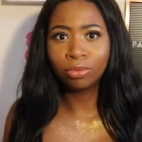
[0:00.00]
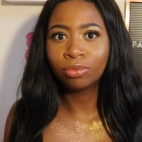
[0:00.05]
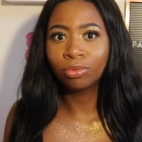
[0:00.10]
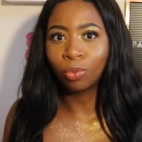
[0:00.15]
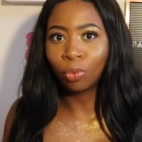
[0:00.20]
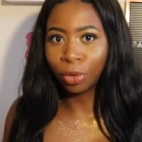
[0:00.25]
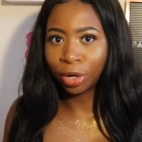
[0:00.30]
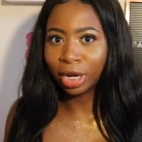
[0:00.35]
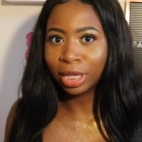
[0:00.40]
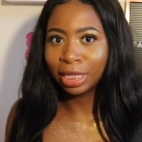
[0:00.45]

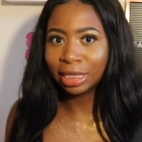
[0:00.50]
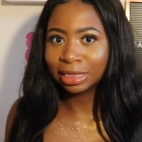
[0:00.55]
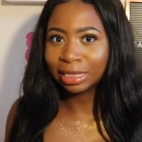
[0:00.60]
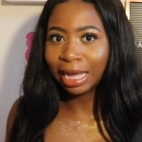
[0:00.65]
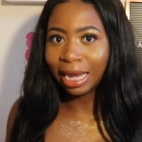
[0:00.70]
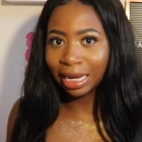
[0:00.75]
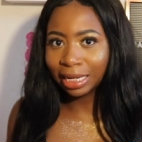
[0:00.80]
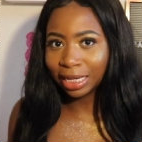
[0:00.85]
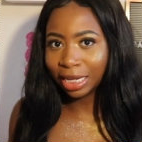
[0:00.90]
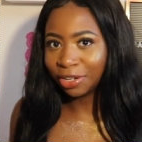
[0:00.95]
wear this
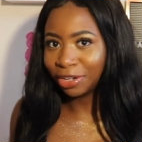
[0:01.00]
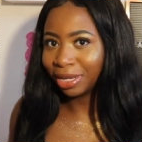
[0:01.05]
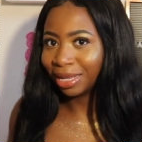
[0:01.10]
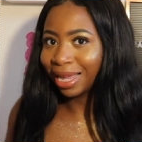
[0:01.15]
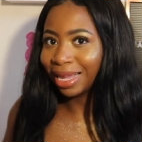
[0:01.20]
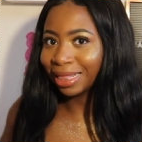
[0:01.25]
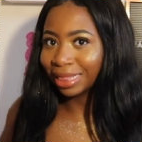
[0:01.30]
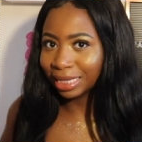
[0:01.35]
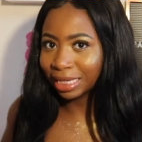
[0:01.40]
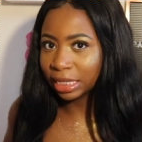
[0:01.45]
highlighter
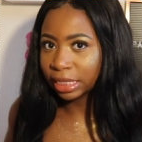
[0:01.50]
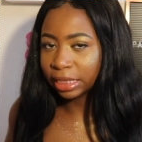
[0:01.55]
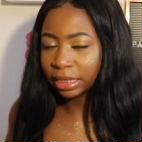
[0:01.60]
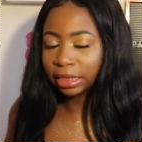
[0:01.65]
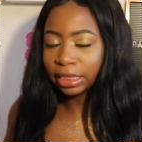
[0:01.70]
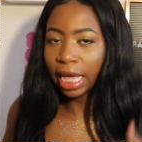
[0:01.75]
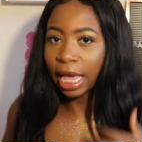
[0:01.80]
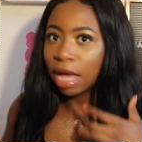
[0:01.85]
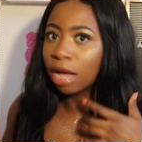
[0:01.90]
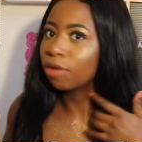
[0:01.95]
like
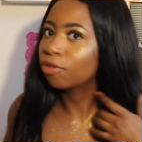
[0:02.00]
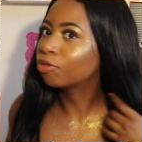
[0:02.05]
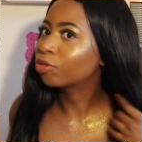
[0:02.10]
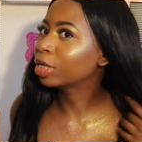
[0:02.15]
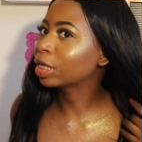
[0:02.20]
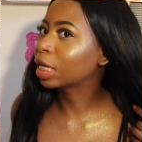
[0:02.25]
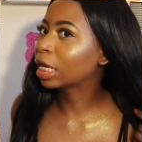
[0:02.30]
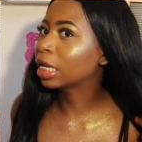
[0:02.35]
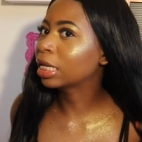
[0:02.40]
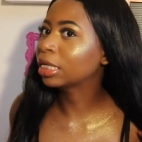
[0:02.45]
this
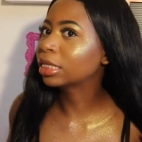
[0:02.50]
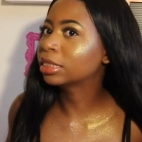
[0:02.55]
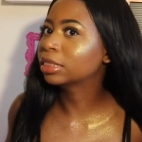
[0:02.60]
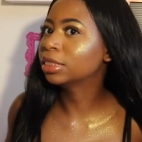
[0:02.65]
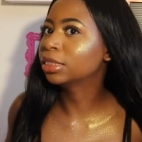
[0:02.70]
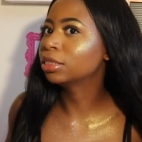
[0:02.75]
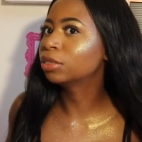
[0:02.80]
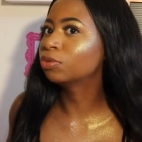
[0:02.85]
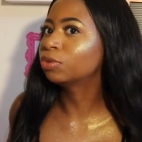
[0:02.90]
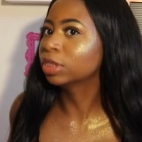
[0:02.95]
every day. This
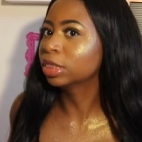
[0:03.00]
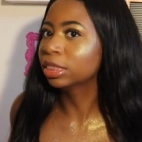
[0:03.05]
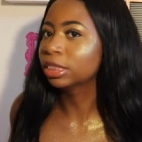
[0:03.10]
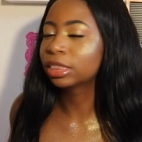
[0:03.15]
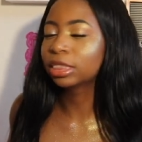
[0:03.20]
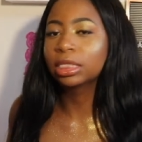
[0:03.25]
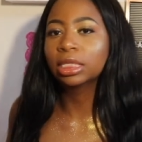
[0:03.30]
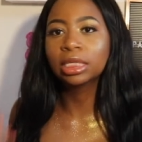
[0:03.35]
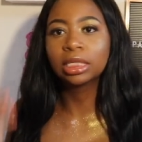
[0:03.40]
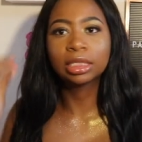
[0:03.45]
is
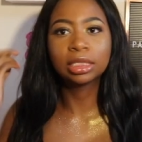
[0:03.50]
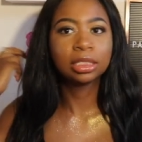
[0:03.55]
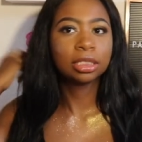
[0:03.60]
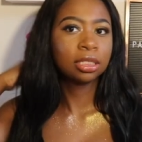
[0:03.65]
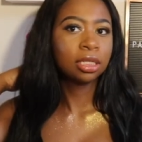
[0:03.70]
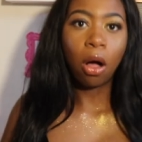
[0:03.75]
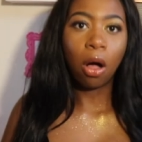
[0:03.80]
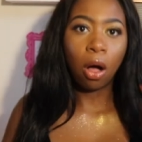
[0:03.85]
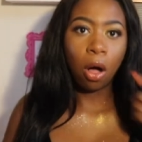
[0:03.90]
ridiculous.